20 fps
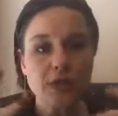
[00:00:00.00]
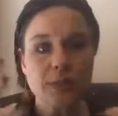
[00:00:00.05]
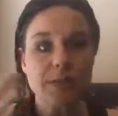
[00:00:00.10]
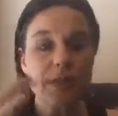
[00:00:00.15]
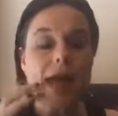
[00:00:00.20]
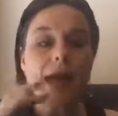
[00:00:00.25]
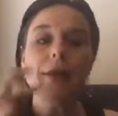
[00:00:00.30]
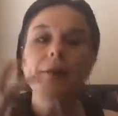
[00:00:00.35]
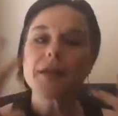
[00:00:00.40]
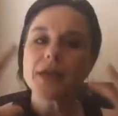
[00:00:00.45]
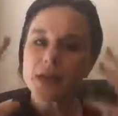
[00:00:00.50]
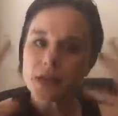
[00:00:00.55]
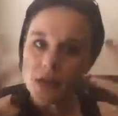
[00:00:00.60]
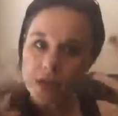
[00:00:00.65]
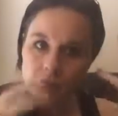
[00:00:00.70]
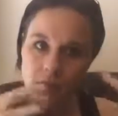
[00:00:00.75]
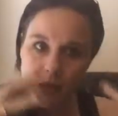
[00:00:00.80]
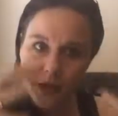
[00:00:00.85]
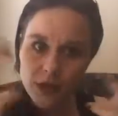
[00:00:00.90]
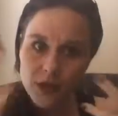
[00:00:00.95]
bad, but
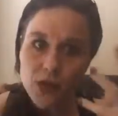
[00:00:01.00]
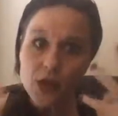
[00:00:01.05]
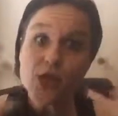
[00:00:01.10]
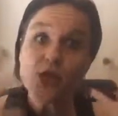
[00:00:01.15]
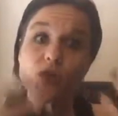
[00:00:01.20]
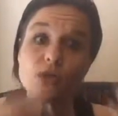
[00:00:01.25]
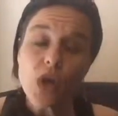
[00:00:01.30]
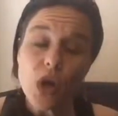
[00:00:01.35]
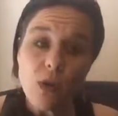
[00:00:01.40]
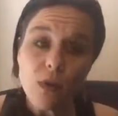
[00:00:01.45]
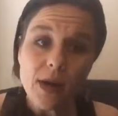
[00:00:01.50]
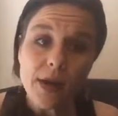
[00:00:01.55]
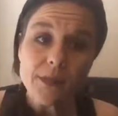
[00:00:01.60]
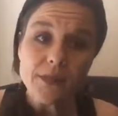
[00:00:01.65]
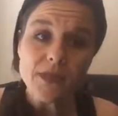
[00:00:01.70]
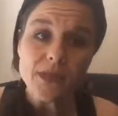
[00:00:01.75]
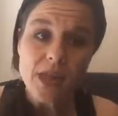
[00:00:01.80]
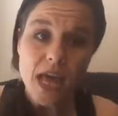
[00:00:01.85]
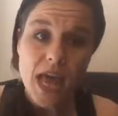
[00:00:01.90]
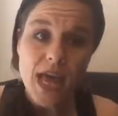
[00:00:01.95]
you know what I'm
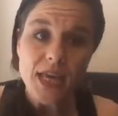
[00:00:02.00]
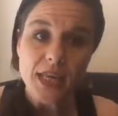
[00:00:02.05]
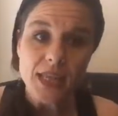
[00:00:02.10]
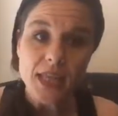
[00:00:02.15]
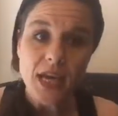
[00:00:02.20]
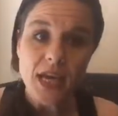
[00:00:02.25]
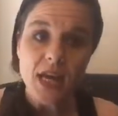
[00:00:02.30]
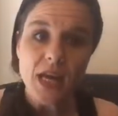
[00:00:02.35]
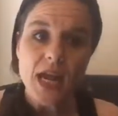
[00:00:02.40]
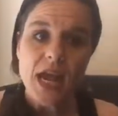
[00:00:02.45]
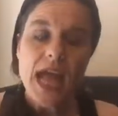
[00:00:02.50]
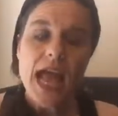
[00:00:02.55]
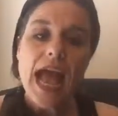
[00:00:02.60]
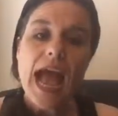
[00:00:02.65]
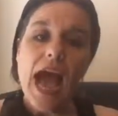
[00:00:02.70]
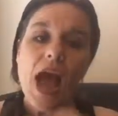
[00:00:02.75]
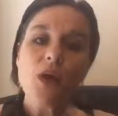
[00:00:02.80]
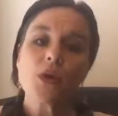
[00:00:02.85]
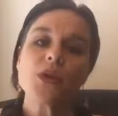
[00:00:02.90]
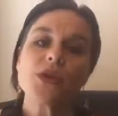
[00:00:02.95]
saying there.
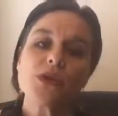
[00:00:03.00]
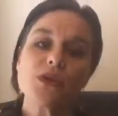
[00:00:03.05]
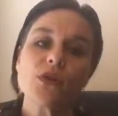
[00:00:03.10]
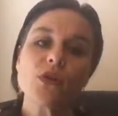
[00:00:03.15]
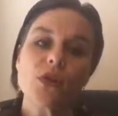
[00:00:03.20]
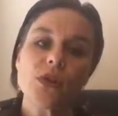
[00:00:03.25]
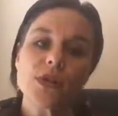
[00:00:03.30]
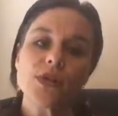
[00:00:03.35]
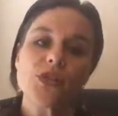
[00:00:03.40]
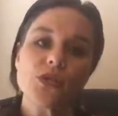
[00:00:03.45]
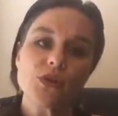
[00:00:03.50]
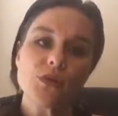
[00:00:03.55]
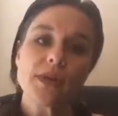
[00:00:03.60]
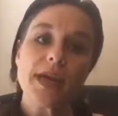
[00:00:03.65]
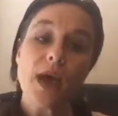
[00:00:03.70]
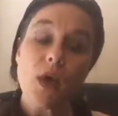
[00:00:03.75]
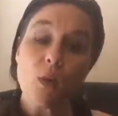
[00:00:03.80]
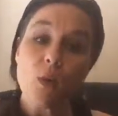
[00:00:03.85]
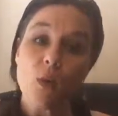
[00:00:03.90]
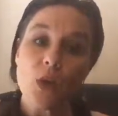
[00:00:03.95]
How are you going to
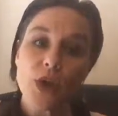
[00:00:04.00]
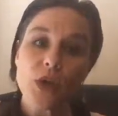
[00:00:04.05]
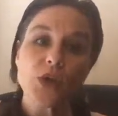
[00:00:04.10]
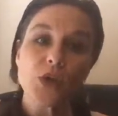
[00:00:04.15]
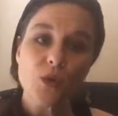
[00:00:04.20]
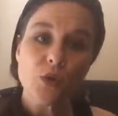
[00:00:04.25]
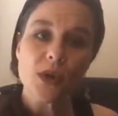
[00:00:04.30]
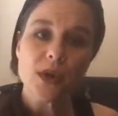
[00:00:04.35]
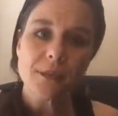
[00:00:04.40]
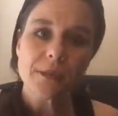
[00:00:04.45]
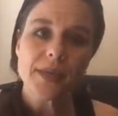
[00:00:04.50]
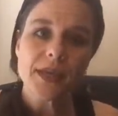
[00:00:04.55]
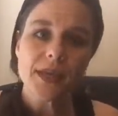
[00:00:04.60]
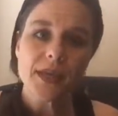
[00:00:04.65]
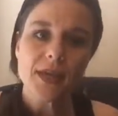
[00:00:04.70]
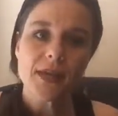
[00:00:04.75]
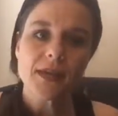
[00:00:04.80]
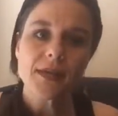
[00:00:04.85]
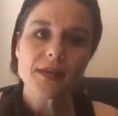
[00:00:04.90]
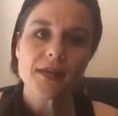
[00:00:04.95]
get where you want to
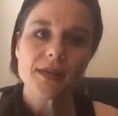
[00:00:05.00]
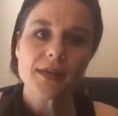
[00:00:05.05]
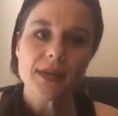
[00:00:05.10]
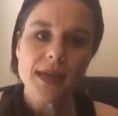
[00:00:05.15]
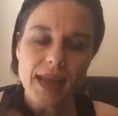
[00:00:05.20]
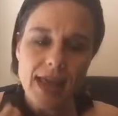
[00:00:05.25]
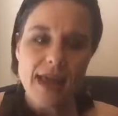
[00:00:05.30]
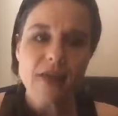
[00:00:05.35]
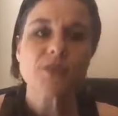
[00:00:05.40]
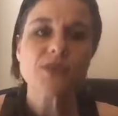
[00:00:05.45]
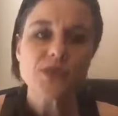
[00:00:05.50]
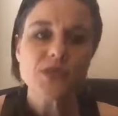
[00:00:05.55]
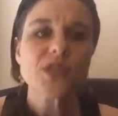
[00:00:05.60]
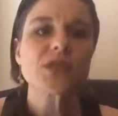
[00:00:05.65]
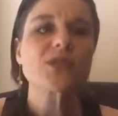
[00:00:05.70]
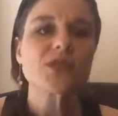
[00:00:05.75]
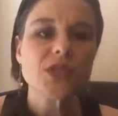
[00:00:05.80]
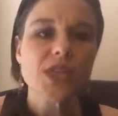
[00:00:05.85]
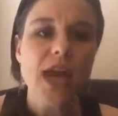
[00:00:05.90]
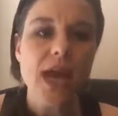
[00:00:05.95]
be every
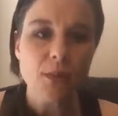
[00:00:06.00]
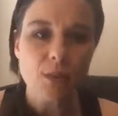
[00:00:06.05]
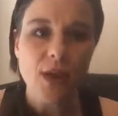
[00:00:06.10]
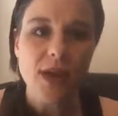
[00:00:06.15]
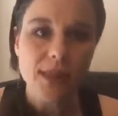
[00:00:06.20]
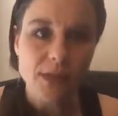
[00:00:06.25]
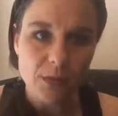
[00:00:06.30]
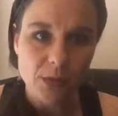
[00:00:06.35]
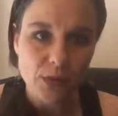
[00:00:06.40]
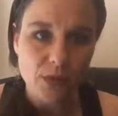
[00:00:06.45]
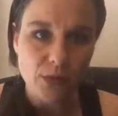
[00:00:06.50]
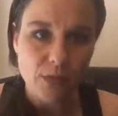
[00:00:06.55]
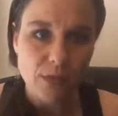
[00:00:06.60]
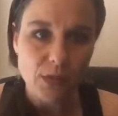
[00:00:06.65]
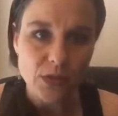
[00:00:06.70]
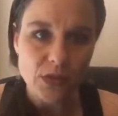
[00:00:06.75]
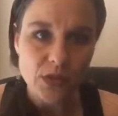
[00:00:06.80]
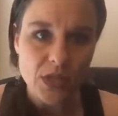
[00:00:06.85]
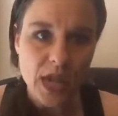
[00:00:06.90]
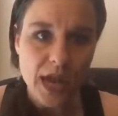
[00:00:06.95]
single time, right in the middle of the
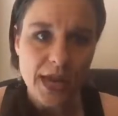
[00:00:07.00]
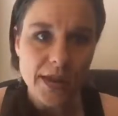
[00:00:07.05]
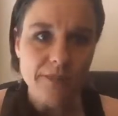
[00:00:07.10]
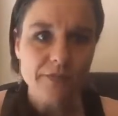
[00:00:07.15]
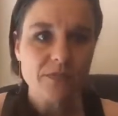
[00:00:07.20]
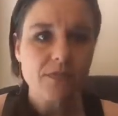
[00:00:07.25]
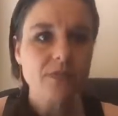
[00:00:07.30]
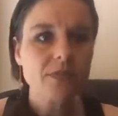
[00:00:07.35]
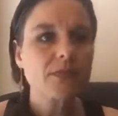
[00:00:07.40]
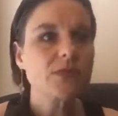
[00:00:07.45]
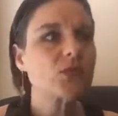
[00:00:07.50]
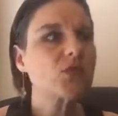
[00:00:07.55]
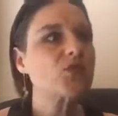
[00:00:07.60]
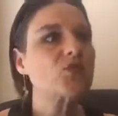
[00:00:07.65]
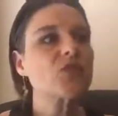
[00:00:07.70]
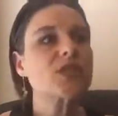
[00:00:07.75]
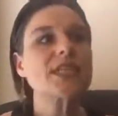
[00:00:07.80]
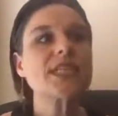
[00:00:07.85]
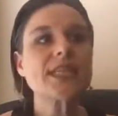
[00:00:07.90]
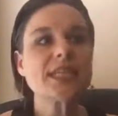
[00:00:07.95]
bullseye?
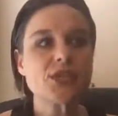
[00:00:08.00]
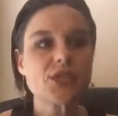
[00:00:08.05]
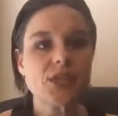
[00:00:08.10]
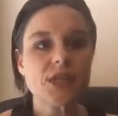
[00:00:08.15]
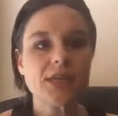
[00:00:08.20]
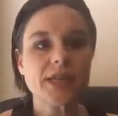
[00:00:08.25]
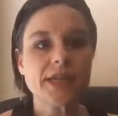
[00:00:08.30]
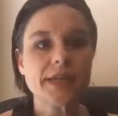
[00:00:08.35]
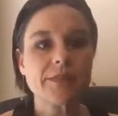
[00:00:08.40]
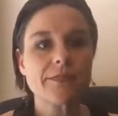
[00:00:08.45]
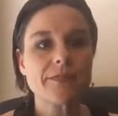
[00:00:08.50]
Strategically.